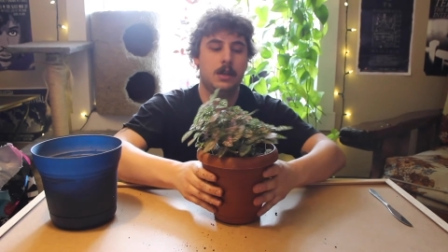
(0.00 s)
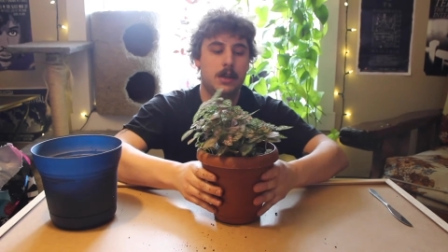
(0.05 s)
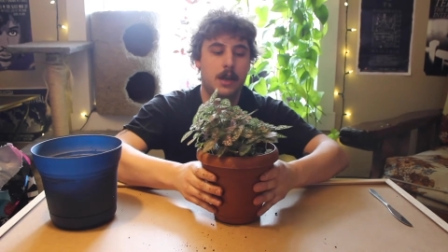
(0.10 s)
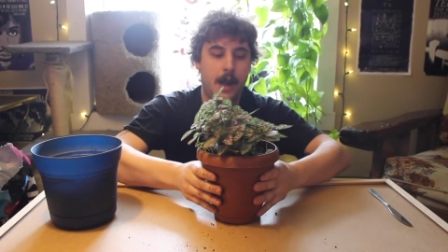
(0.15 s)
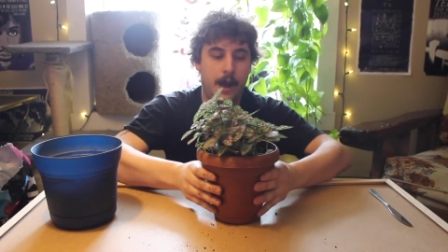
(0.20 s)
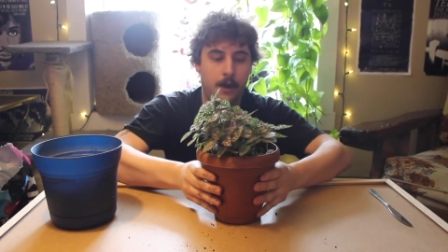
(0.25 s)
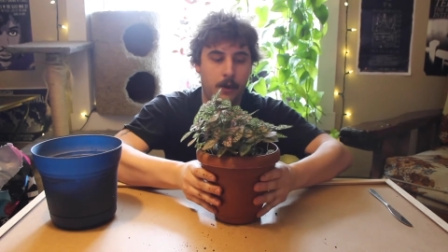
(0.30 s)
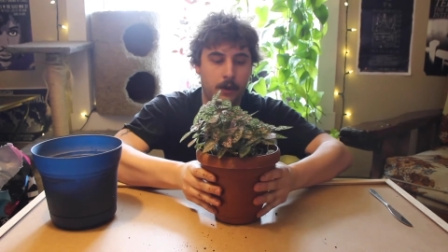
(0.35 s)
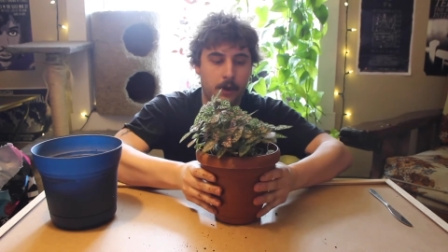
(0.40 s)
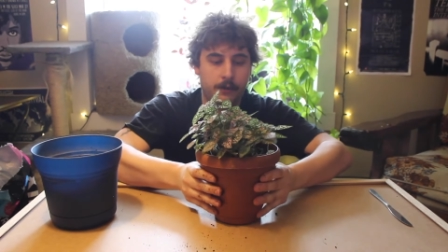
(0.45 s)

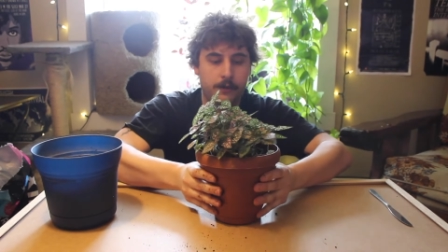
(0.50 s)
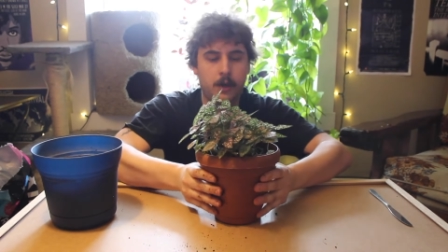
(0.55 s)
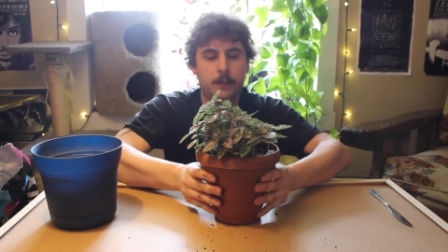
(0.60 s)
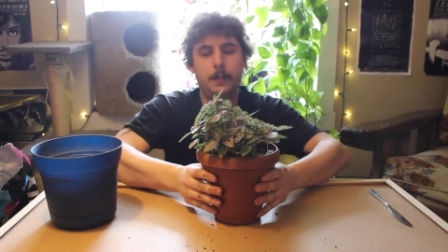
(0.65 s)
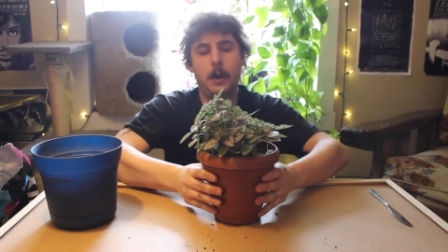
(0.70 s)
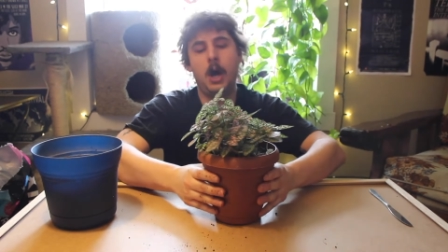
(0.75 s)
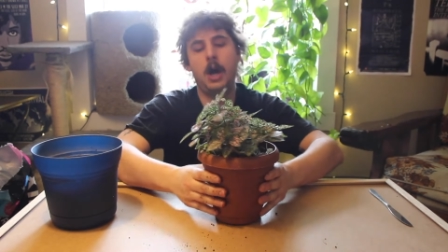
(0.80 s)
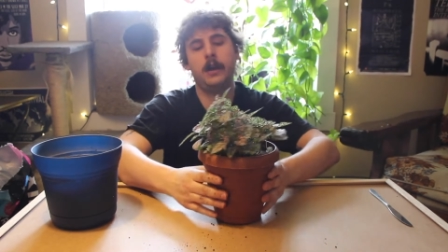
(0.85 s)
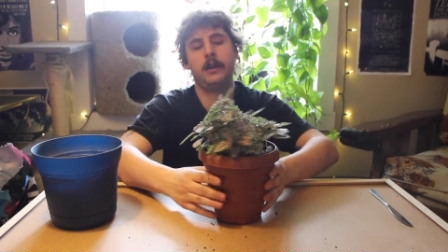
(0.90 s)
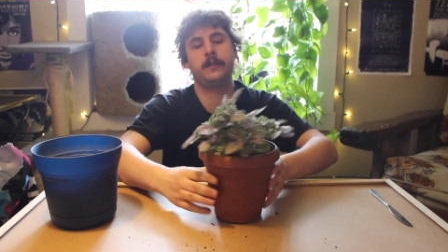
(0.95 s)
Now, if your
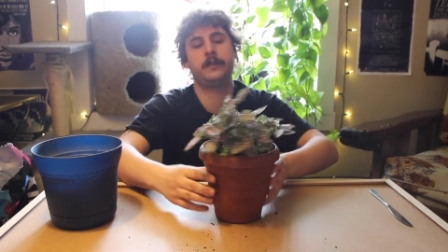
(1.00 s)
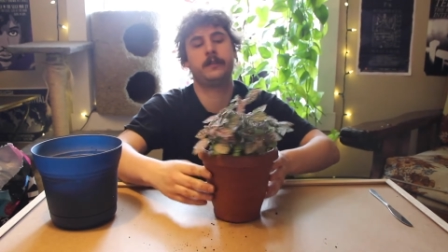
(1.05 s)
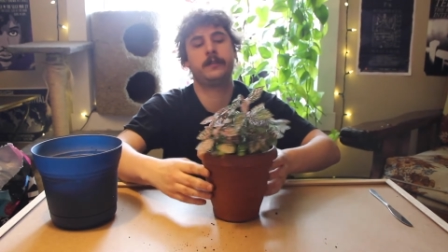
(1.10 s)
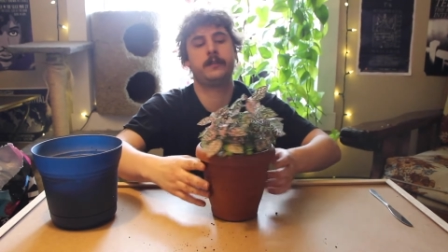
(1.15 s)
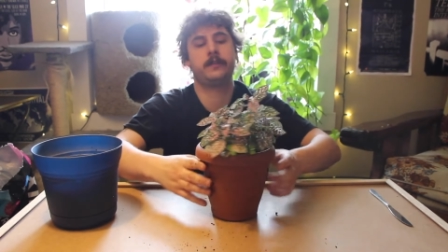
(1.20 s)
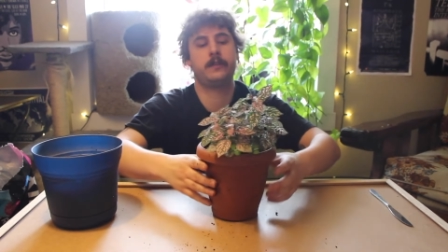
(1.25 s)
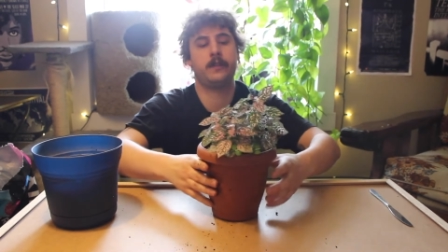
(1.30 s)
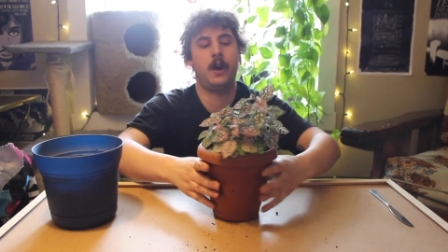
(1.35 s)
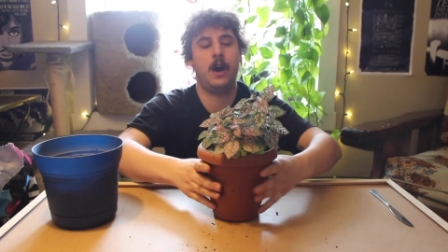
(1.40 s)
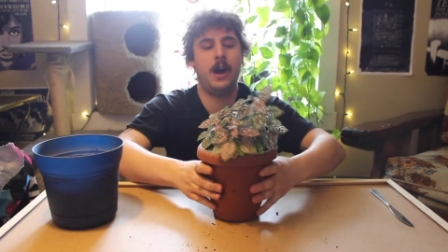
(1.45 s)
pot is
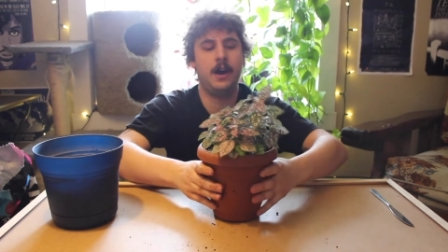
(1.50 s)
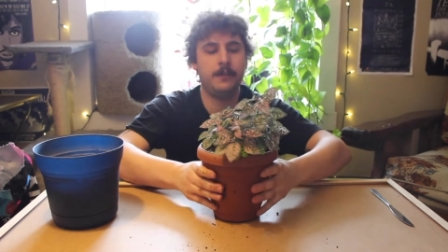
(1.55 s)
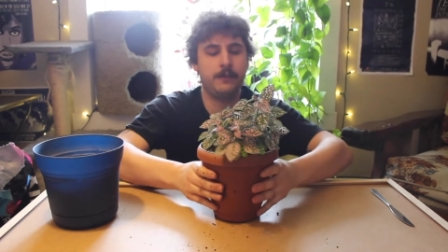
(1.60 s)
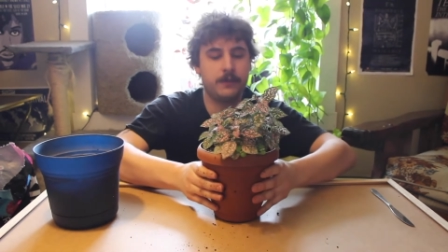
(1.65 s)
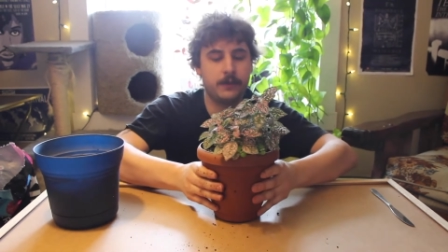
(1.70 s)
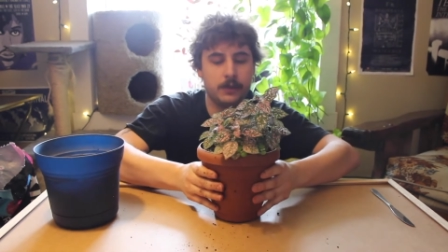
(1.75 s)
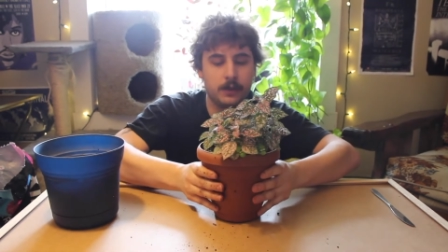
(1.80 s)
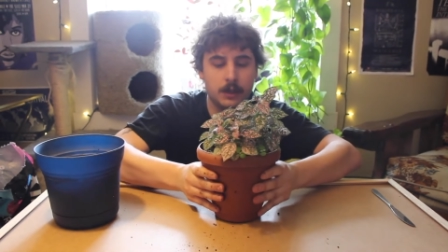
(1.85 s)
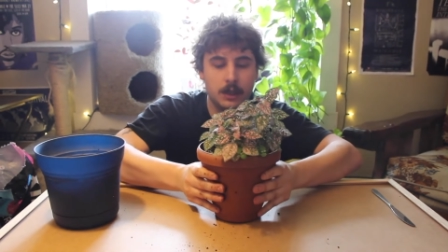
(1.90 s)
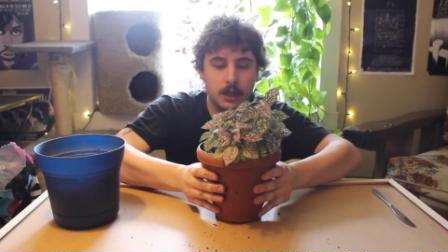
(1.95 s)

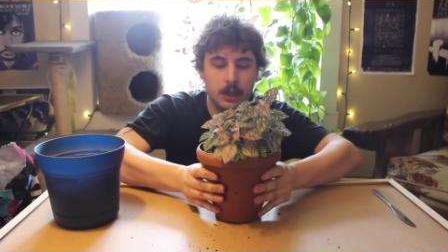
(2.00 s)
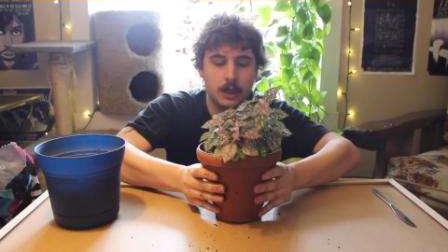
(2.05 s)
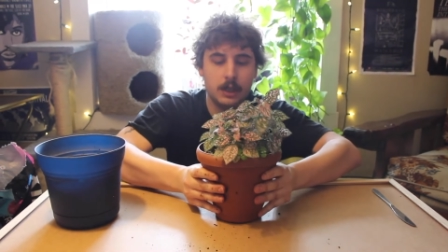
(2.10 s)
soft,